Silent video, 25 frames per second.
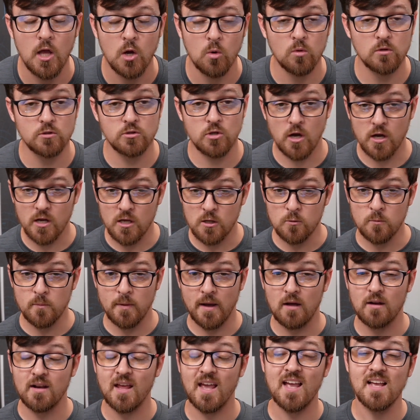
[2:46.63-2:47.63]
We're talking
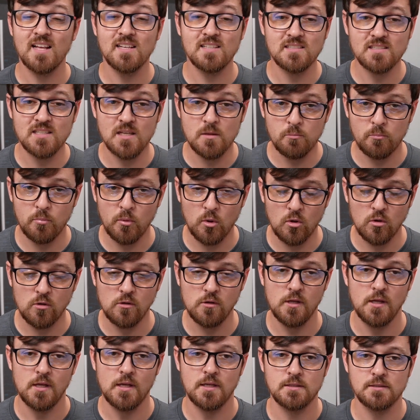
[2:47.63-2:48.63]
about a
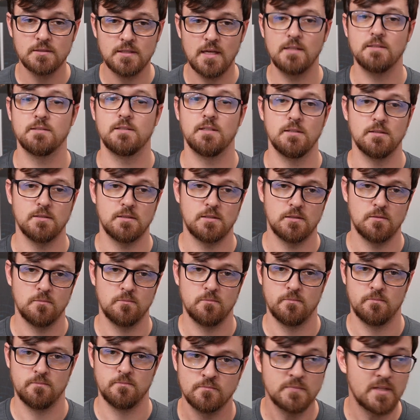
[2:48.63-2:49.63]
simple sentence.
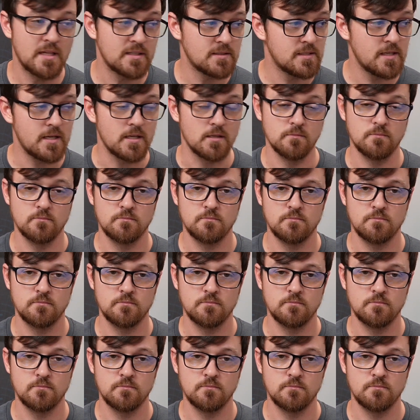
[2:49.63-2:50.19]
That's it.